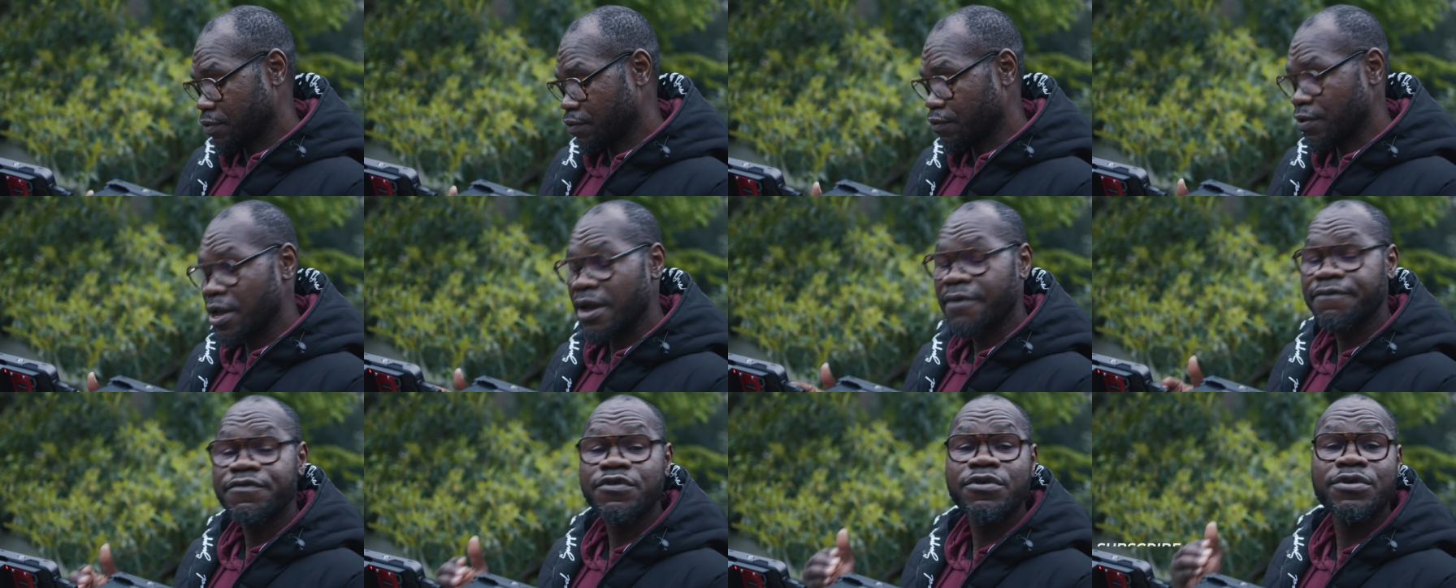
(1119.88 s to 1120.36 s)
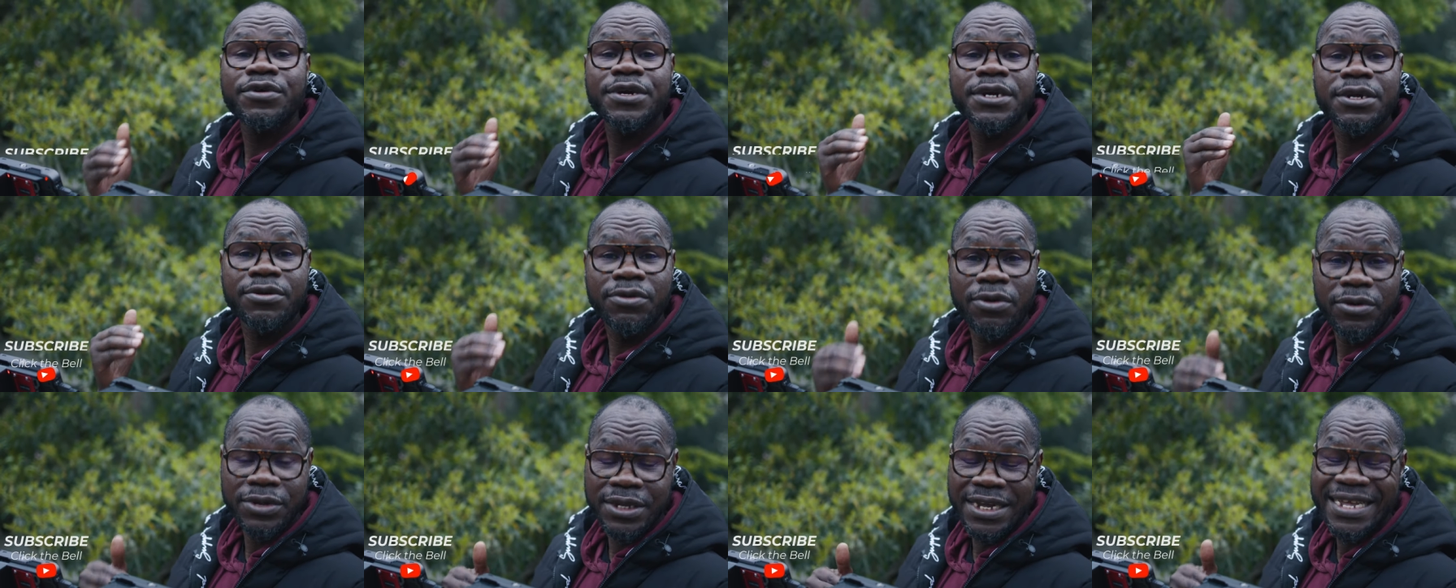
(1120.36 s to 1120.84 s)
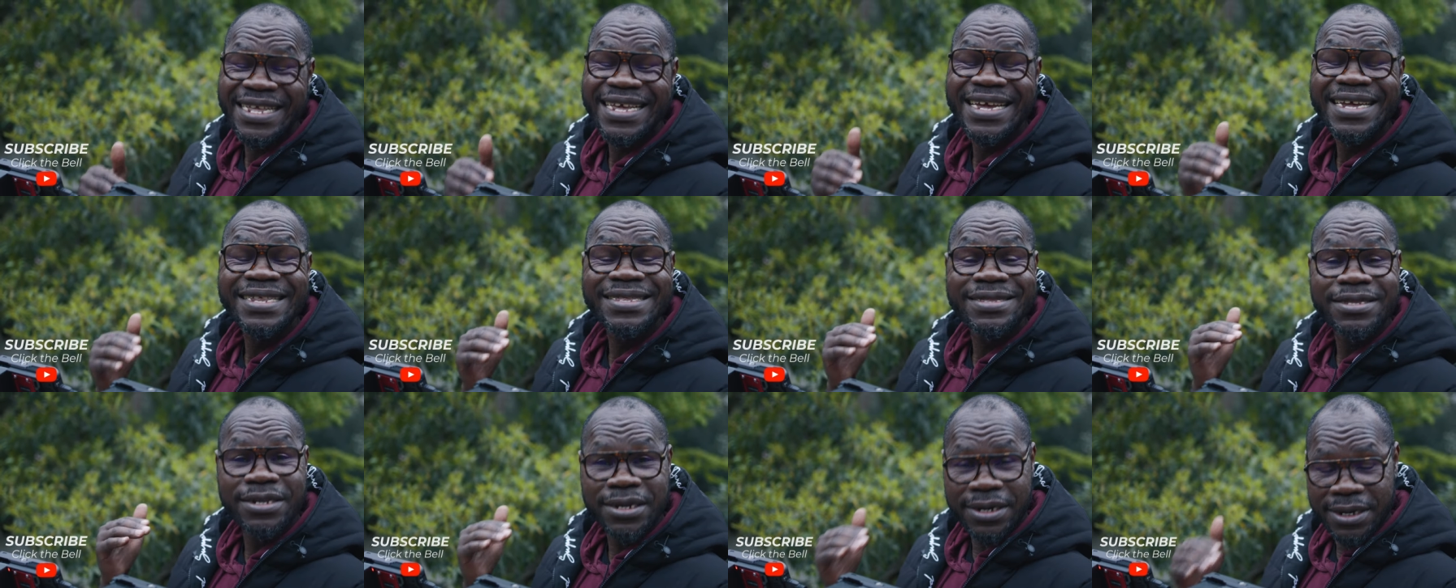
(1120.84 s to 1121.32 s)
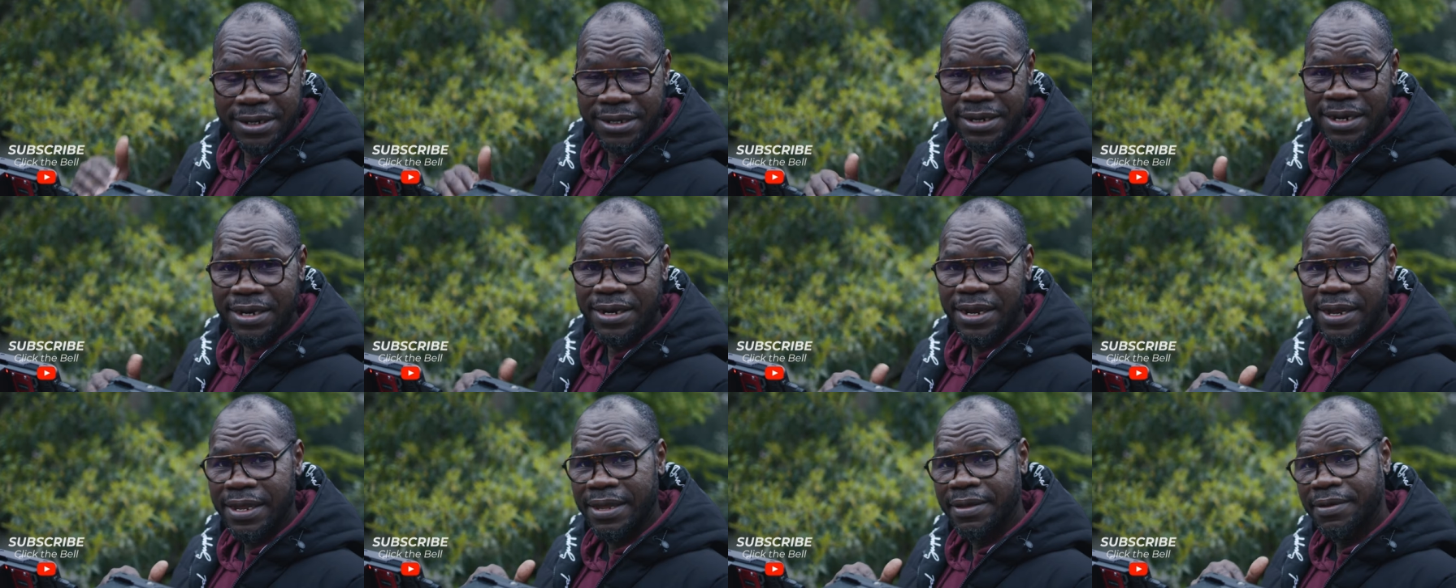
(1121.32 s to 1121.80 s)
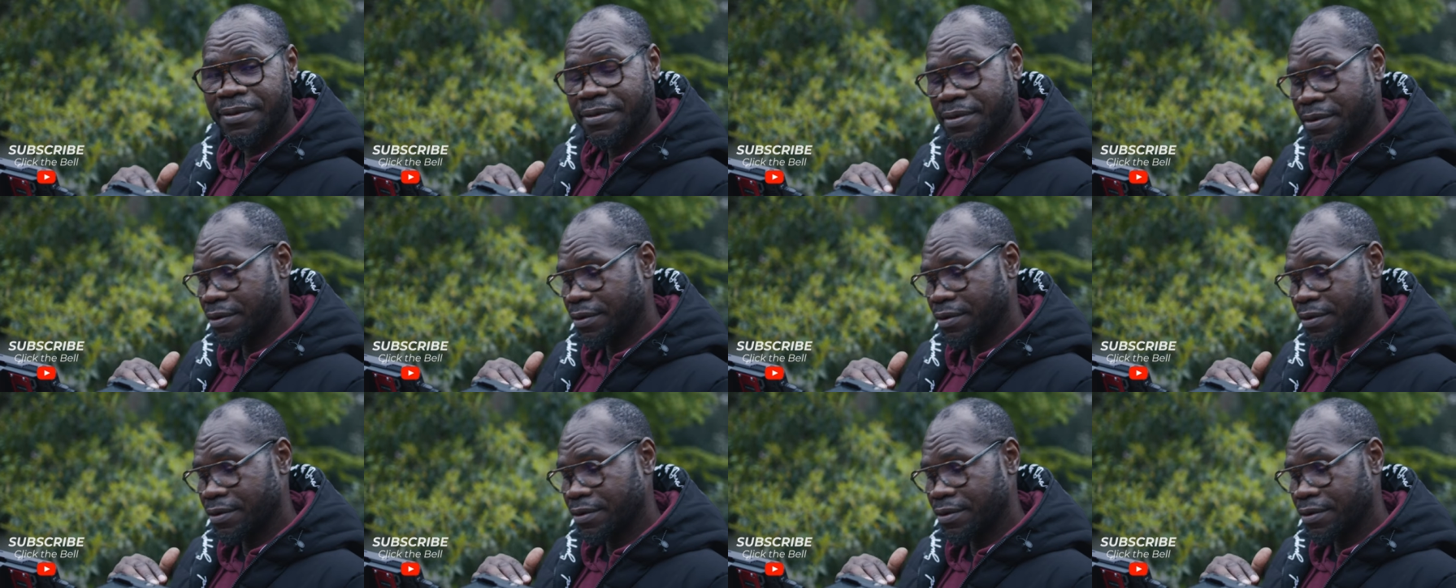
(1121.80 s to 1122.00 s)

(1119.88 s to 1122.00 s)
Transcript: we have no recording internally